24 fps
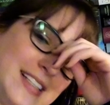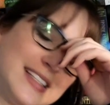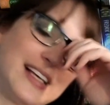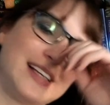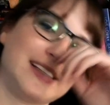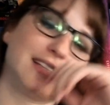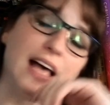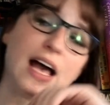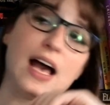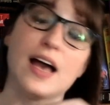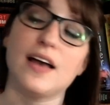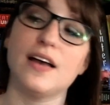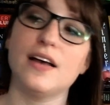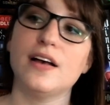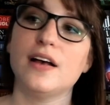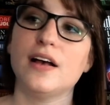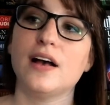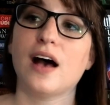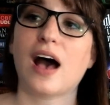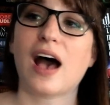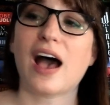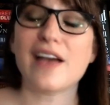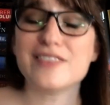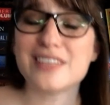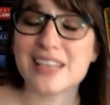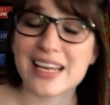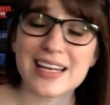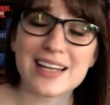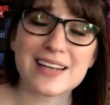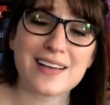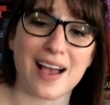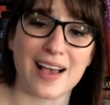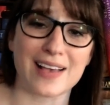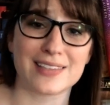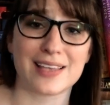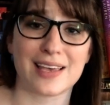is that I've dated
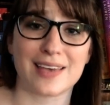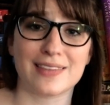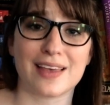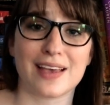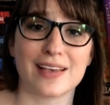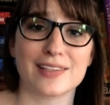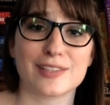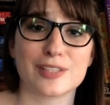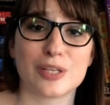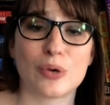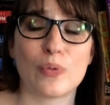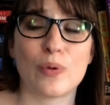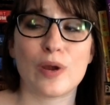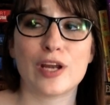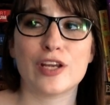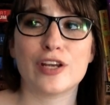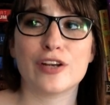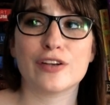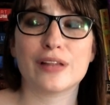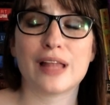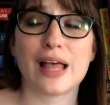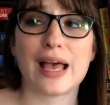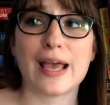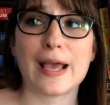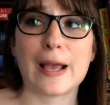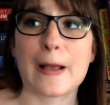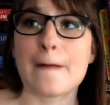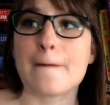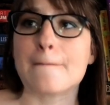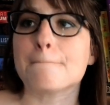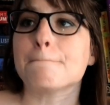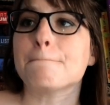guys like this, where you're like,